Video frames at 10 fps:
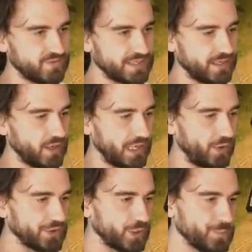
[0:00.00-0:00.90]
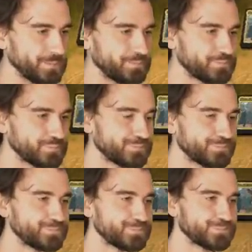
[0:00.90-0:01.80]
know. Alando.
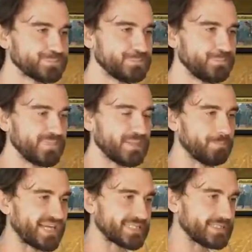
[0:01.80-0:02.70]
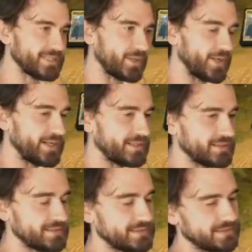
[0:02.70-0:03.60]
That's the third.
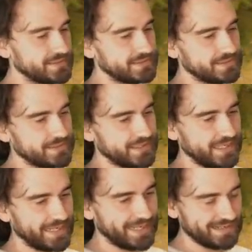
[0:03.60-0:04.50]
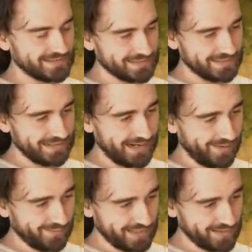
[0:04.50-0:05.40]
And
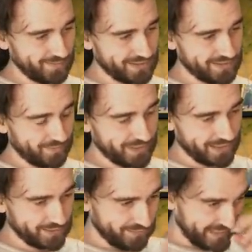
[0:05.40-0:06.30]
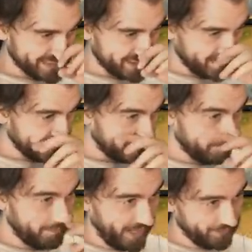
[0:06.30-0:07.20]
now then, what are we gonna do next then? We're gonna
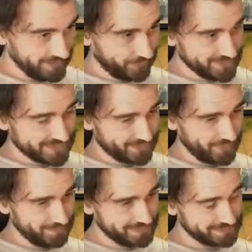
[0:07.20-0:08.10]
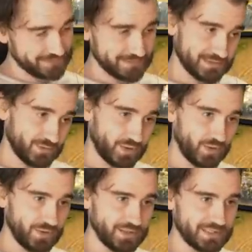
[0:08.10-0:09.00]
bury in our own Solemn? Draw a
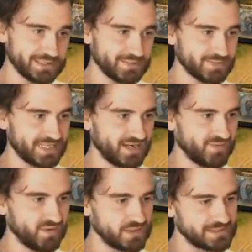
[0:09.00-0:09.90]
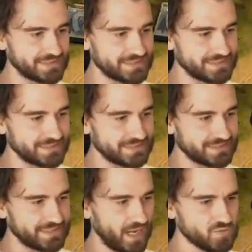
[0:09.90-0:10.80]
card? That seems kind of...
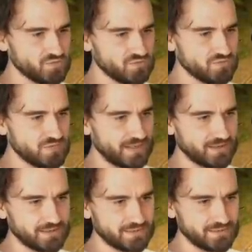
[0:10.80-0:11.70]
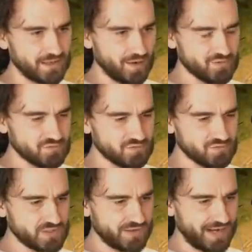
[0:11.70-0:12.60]
Oh, oh,
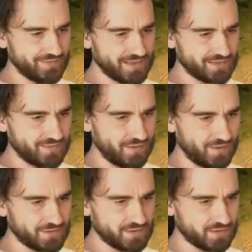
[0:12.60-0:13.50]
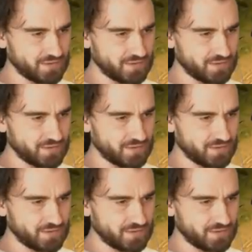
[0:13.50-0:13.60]
you're gonna have that card, aren't you?